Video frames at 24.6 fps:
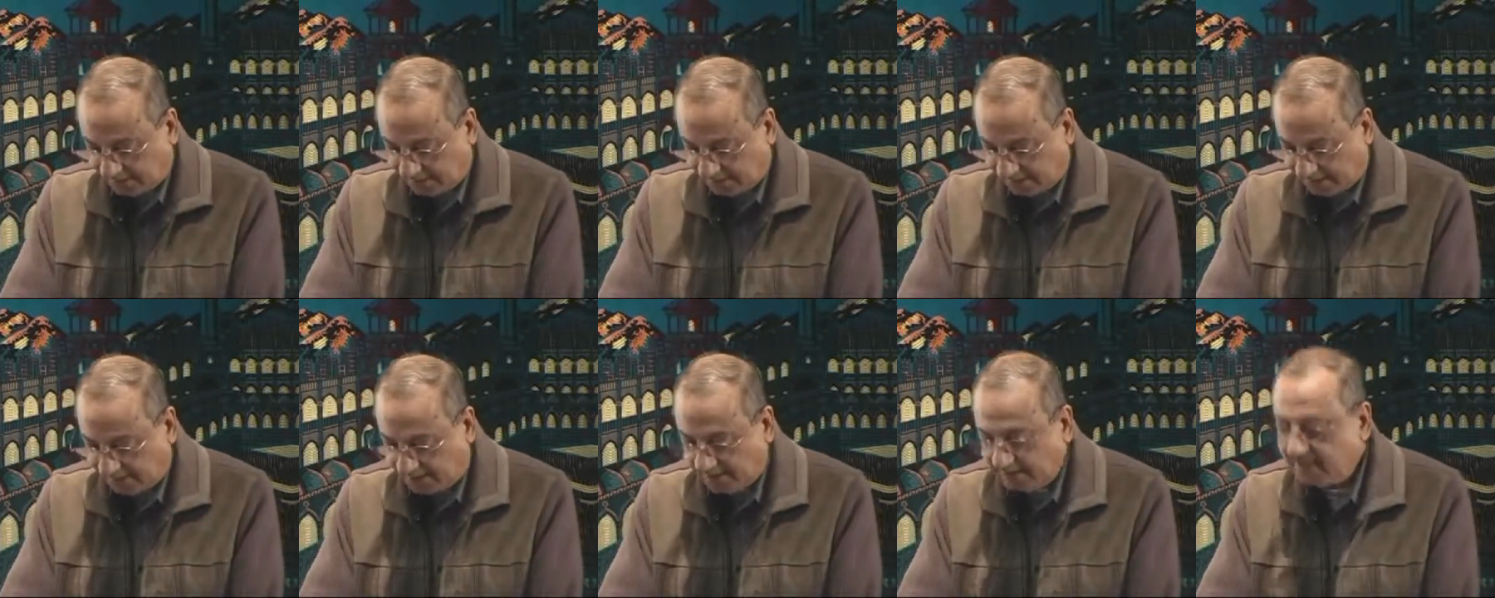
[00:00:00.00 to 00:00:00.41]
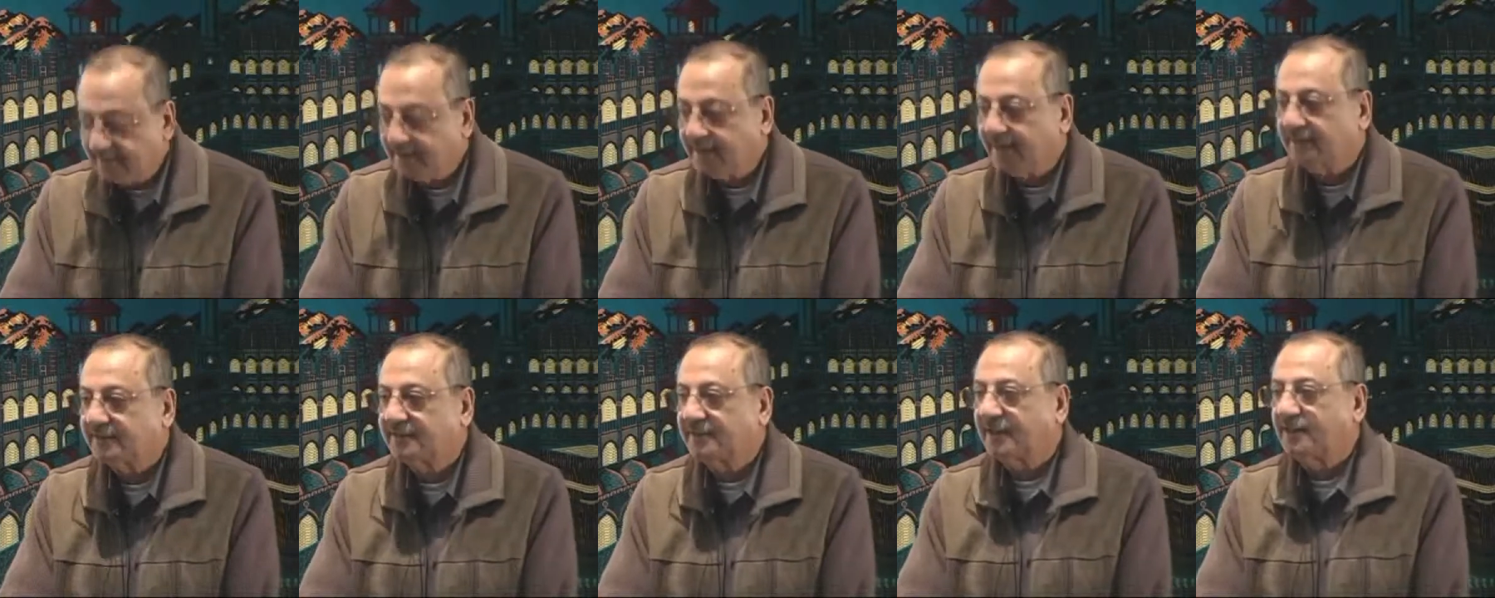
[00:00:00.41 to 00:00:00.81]

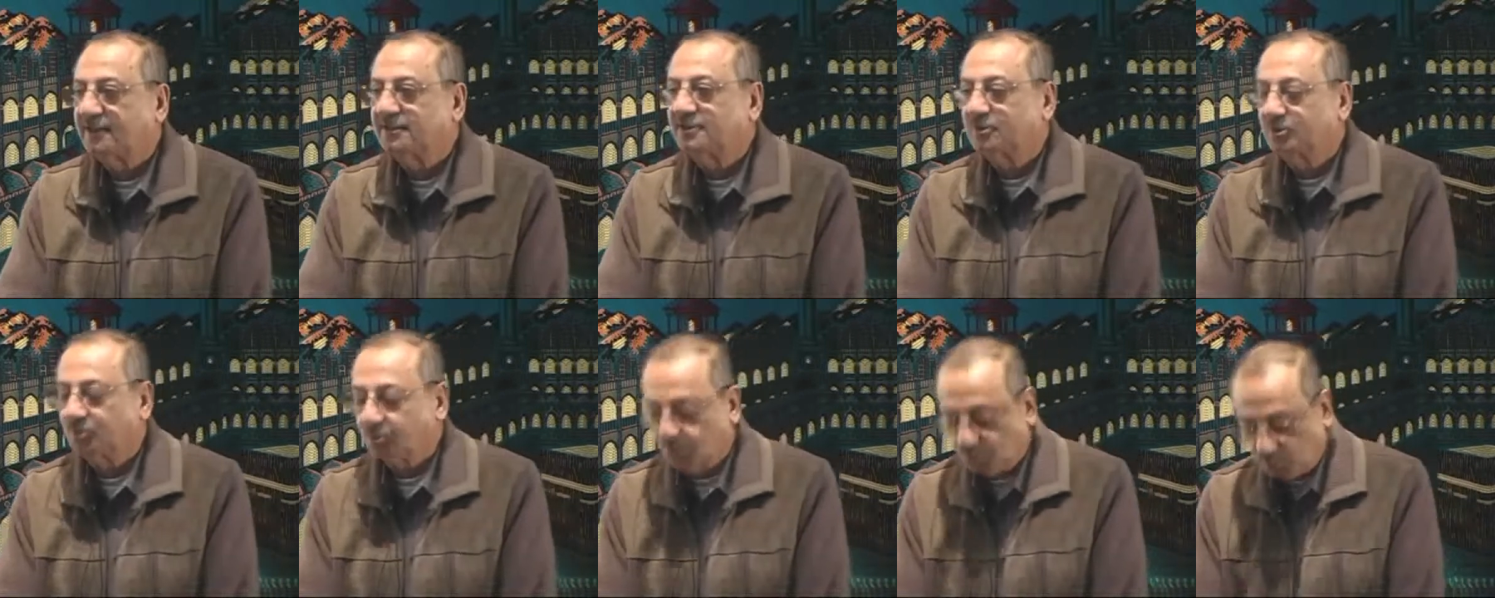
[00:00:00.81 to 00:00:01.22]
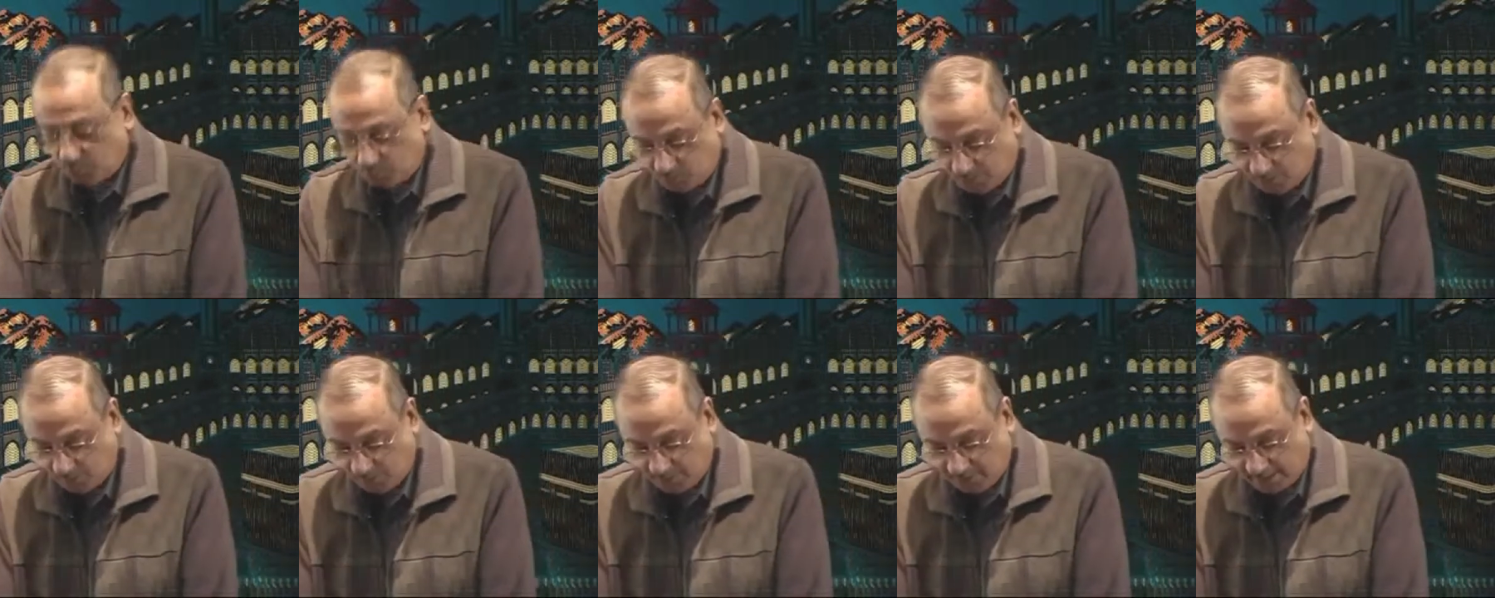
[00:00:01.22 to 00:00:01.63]
Aina
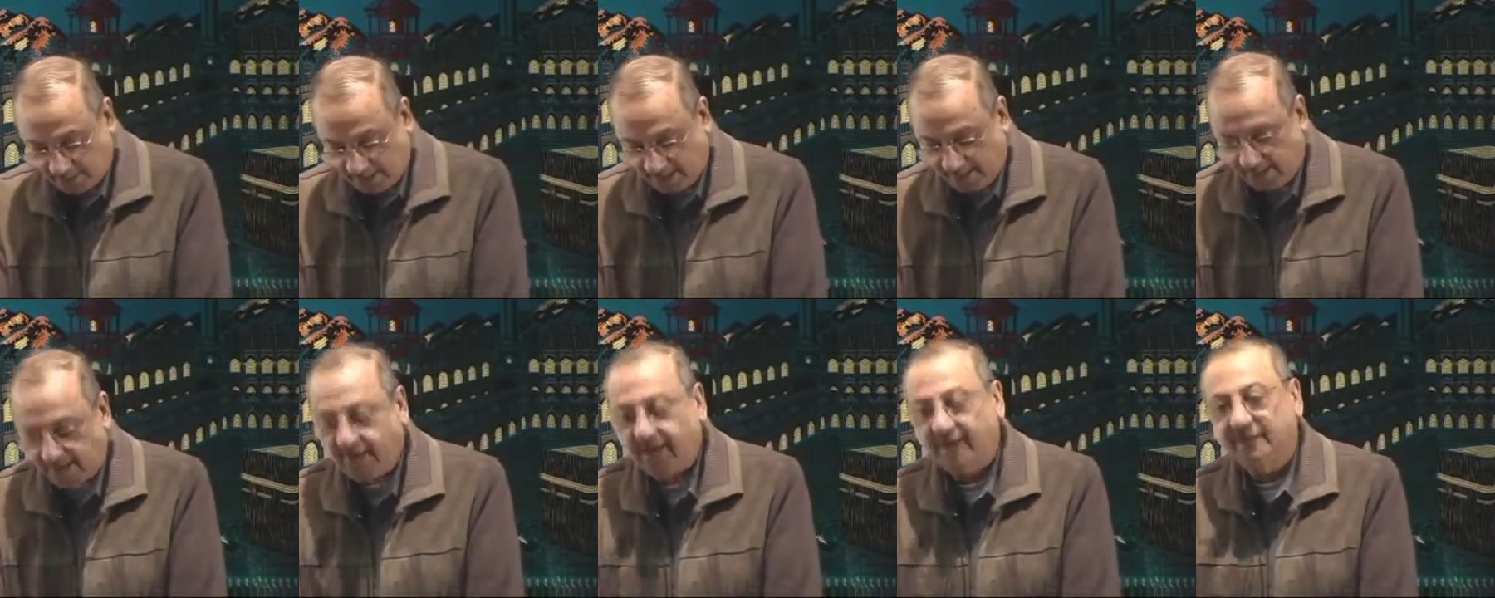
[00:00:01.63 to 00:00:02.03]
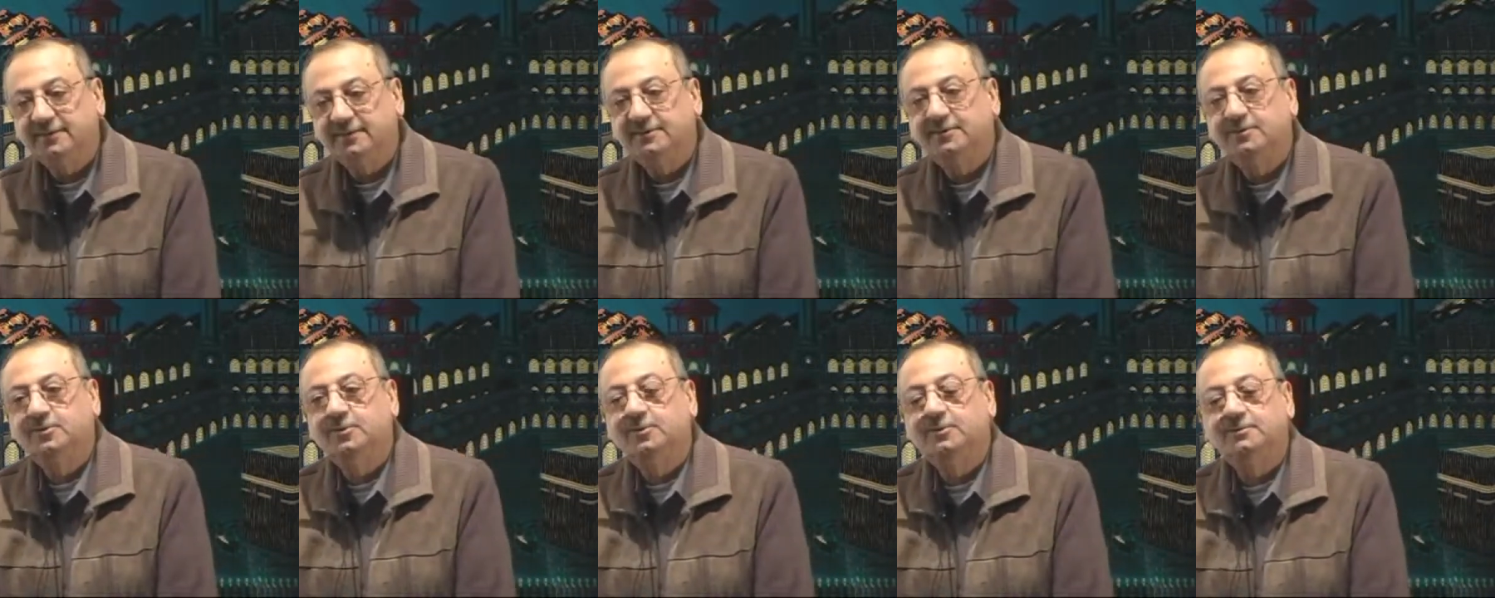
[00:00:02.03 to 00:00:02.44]
taskununa
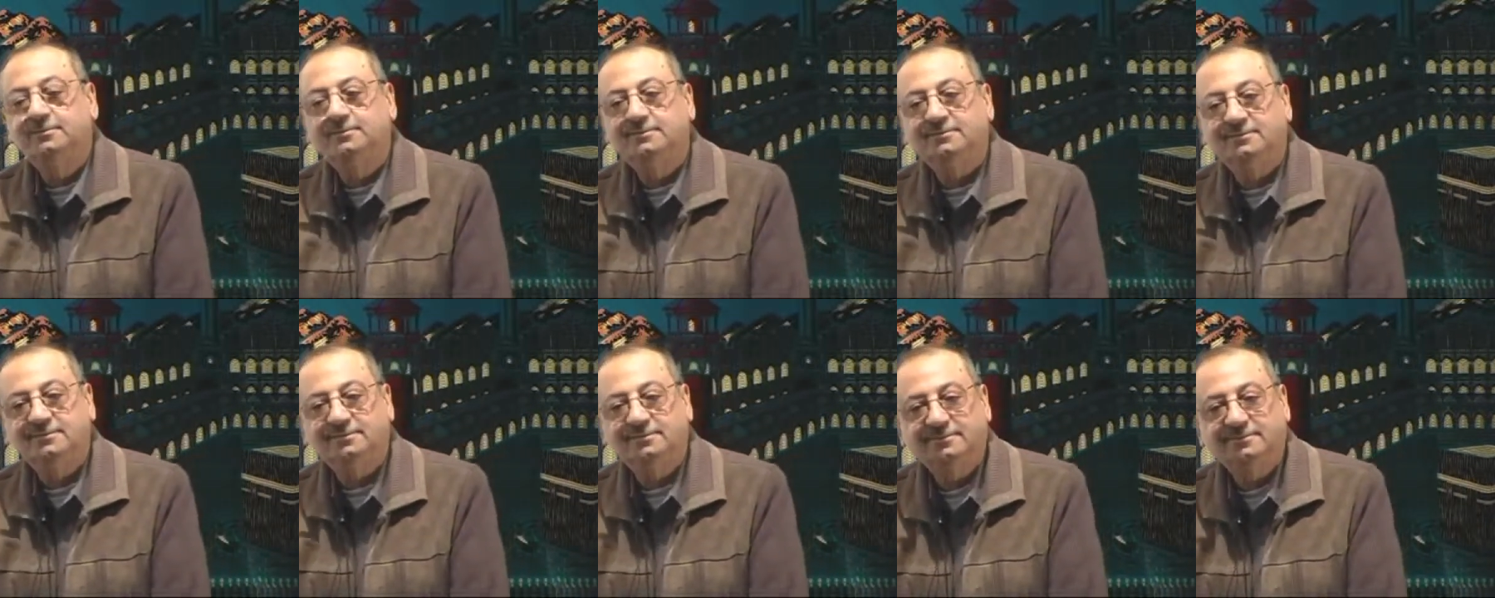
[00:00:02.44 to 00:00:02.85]
antum?